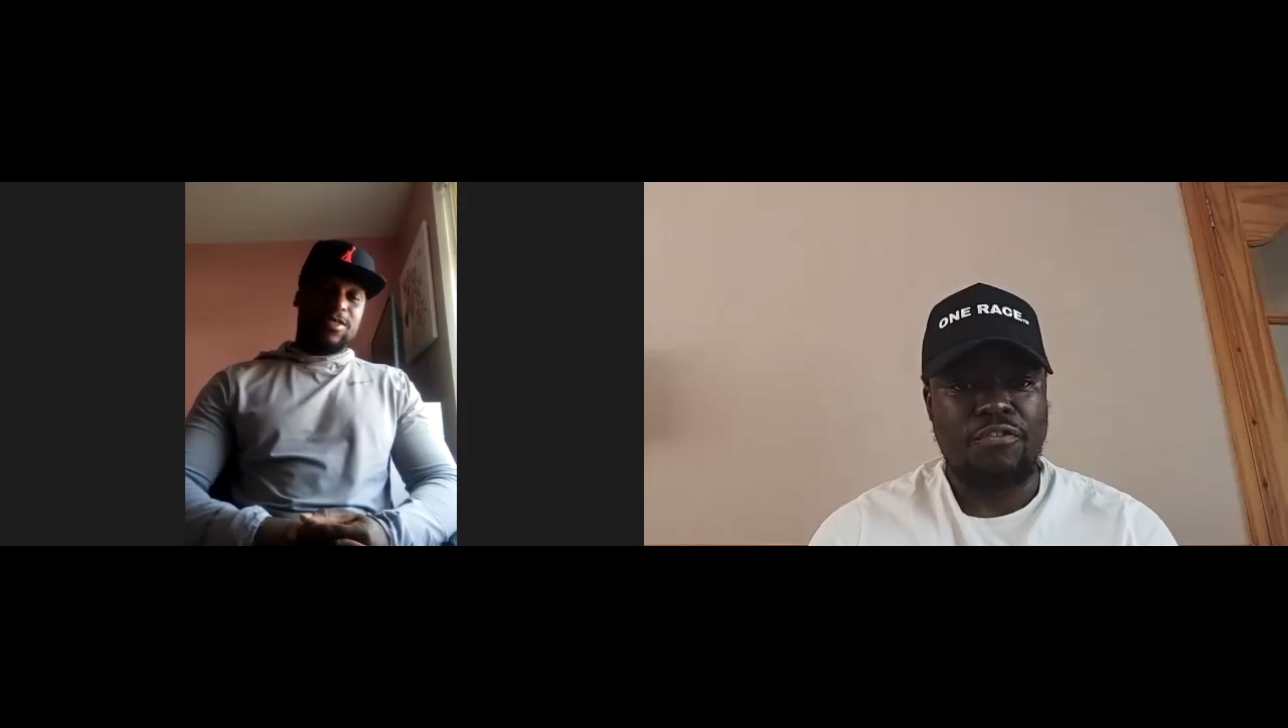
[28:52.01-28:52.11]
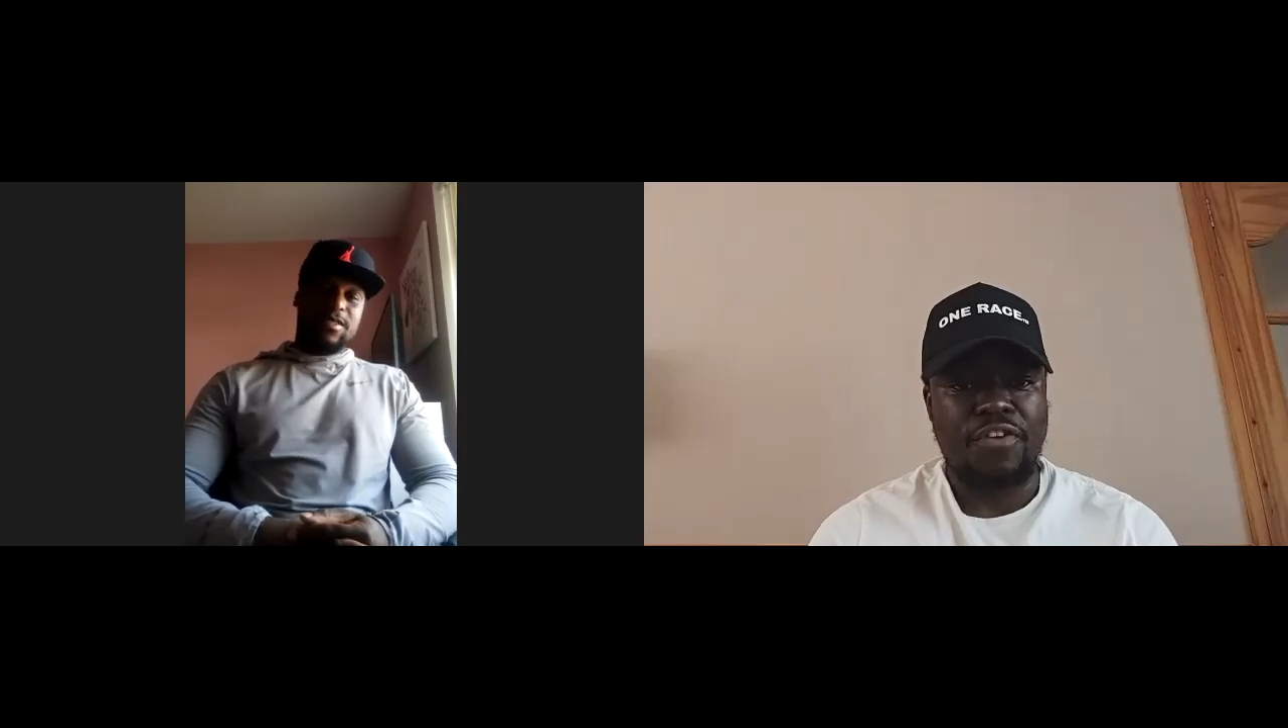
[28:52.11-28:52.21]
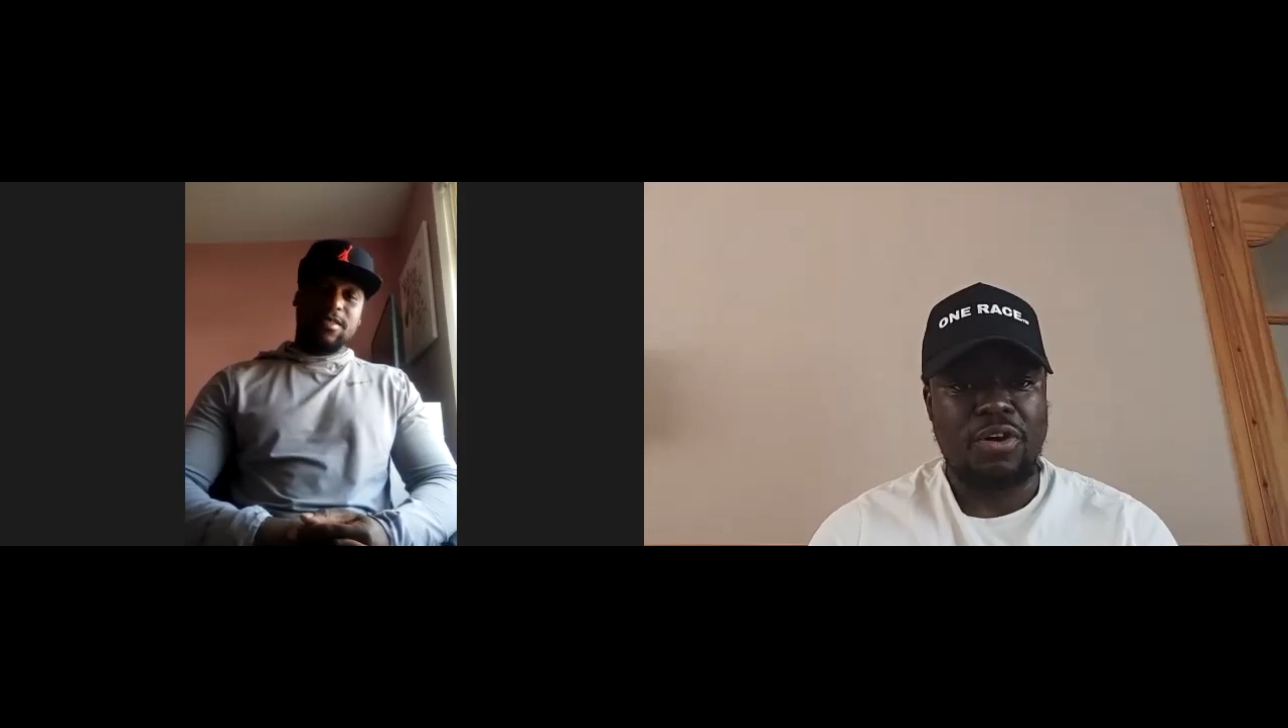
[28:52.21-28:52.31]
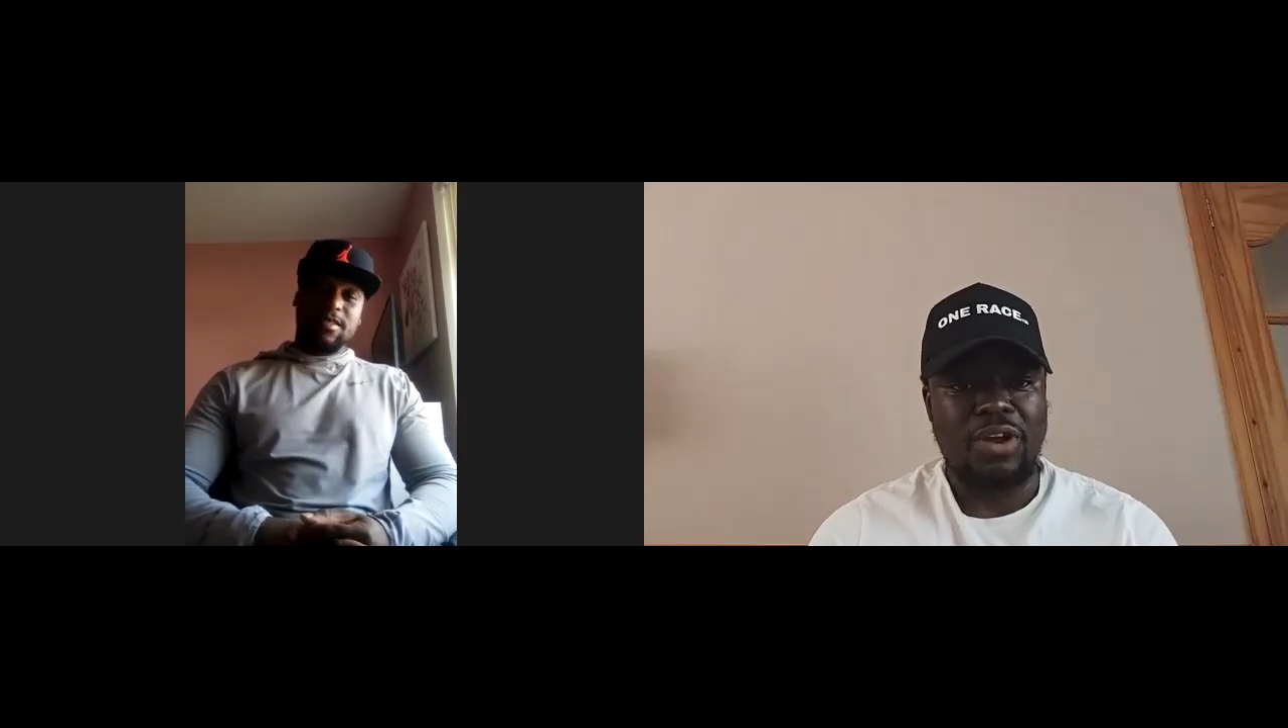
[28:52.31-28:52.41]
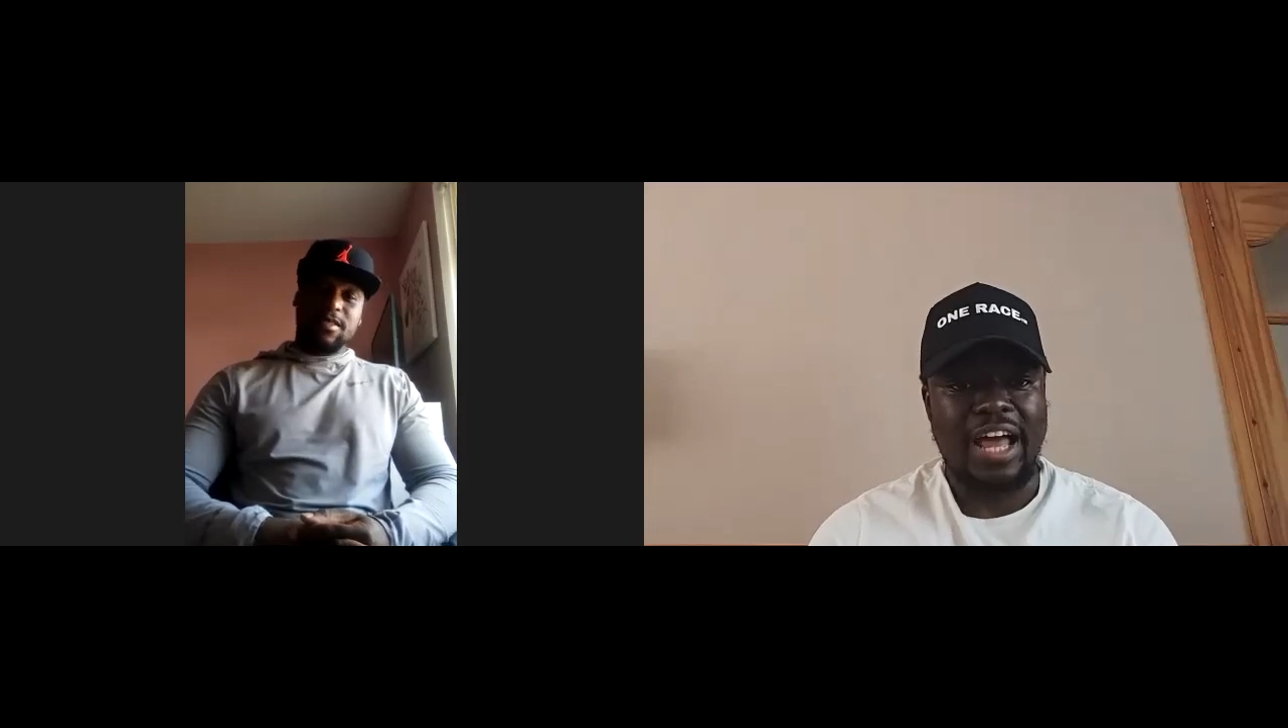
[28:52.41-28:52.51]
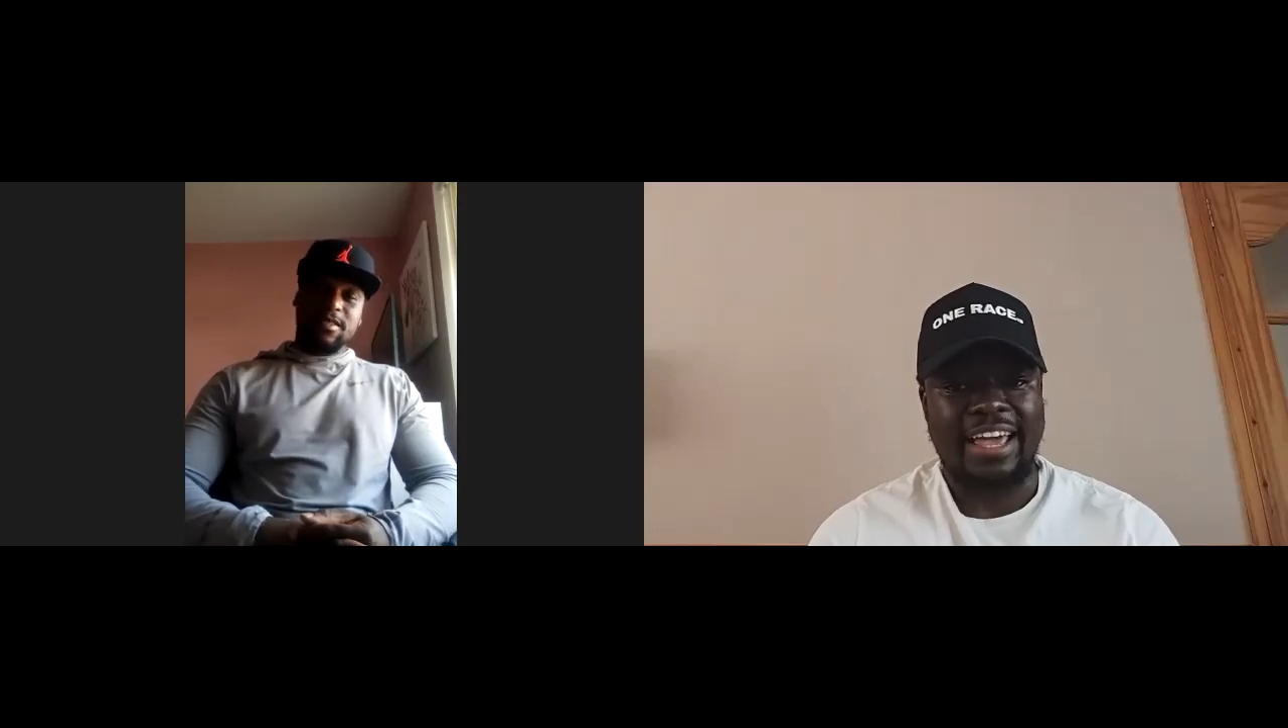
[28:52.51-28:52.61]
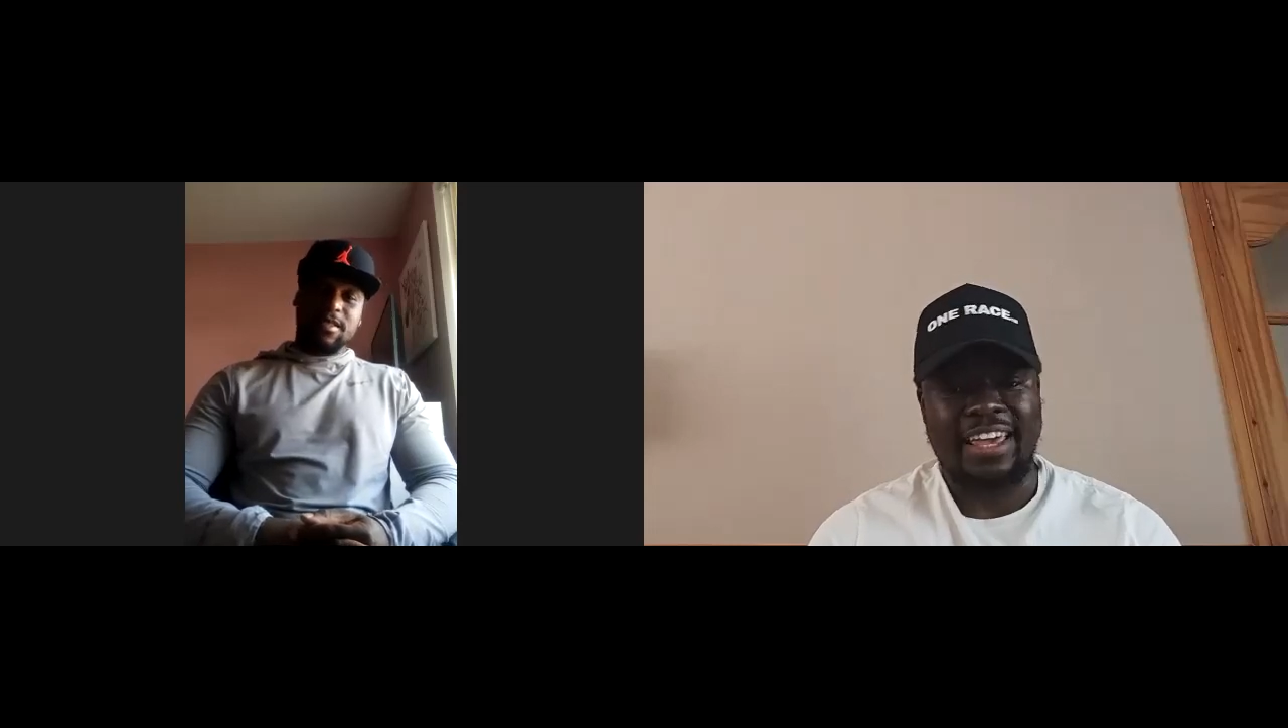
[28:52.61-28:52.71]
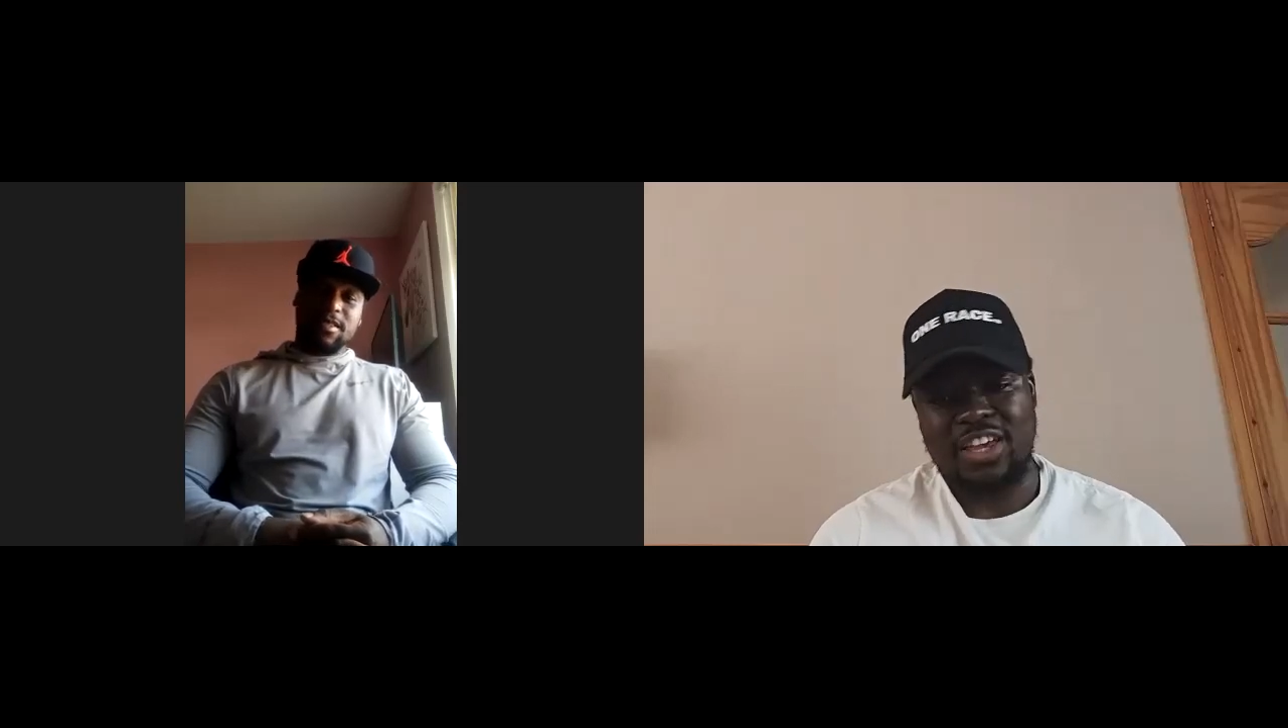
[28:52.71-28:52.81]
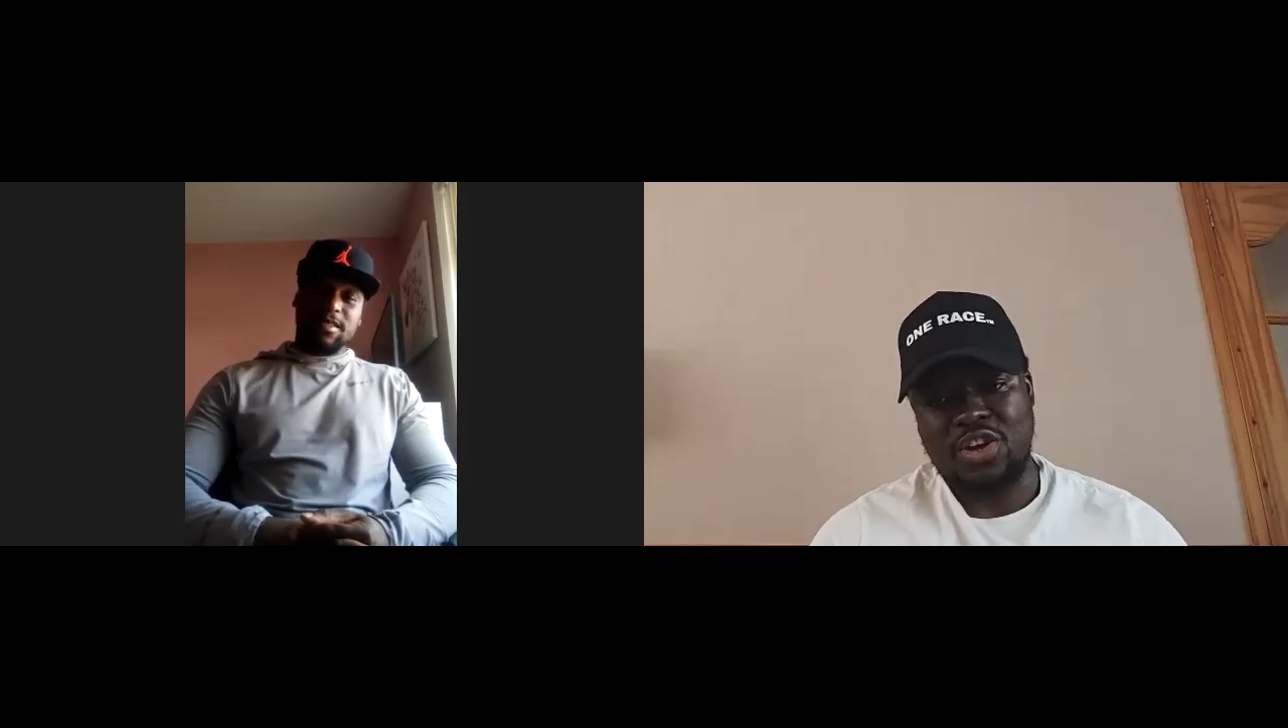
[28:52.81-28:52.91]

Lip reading: of feel like,